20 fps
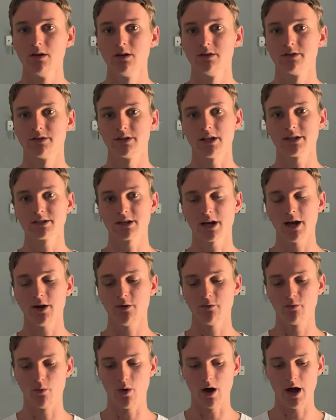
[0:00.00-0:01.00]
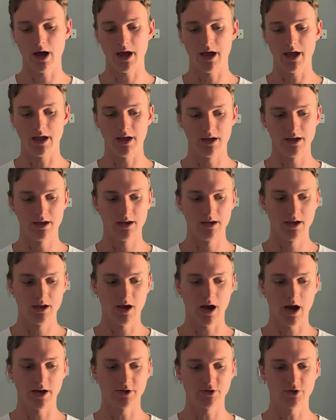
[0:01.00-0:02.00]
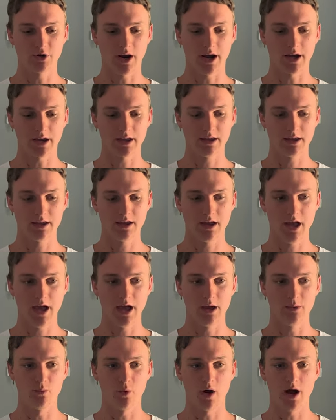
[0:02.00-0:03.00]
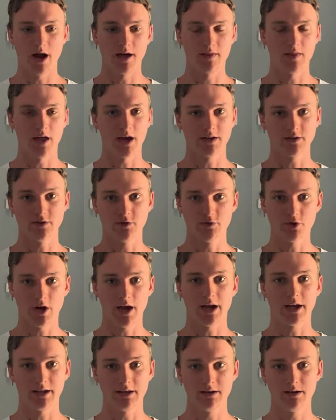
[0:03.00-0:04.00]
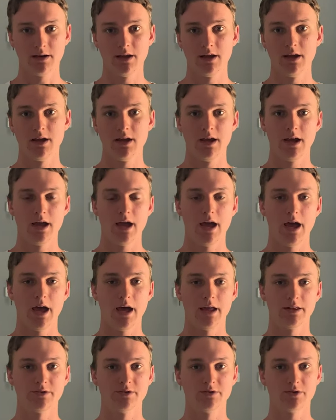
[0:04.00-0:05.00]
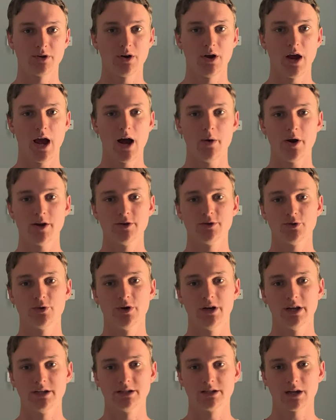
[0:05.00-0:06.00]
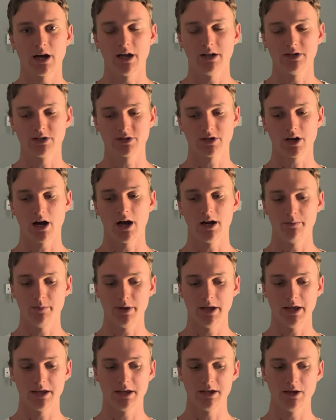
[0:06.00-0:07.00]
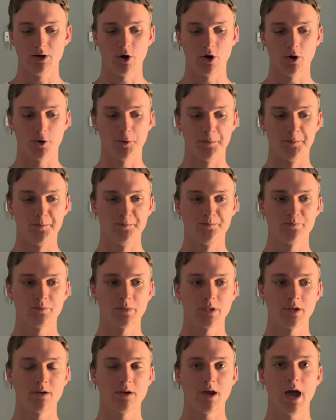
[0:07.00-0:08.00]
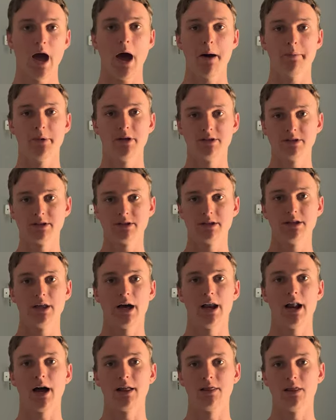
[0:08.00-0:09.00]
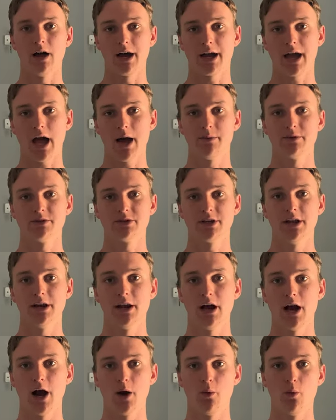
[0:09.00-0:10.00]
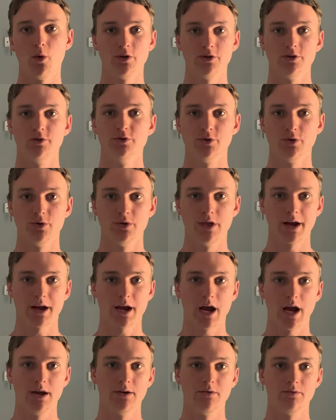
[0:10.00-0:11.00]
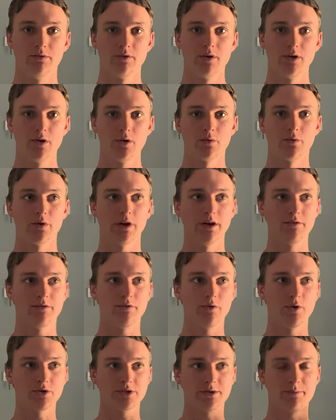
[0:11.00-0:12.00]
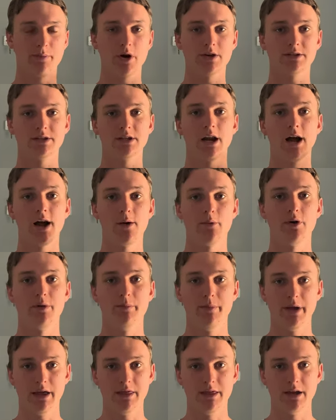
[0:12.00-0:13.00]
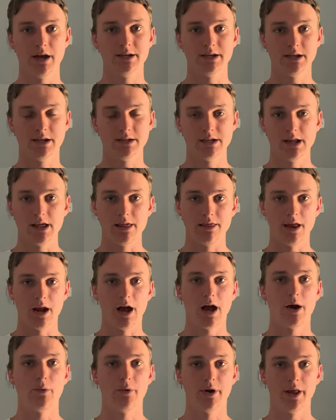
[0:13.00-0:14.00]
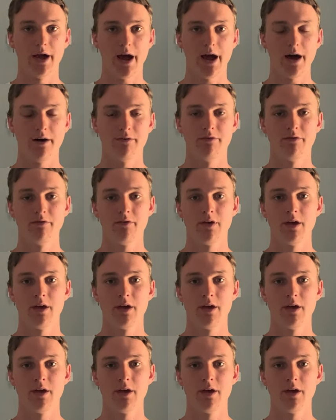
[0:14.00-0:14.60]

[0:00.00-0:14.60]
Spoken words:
So that's kind of why I track and why I like to track it. And so how I do it is I just kind of pick, you know, habits that I like, habits that I want to do that kind of reinforce the person that I want to be, the identity that I want to have.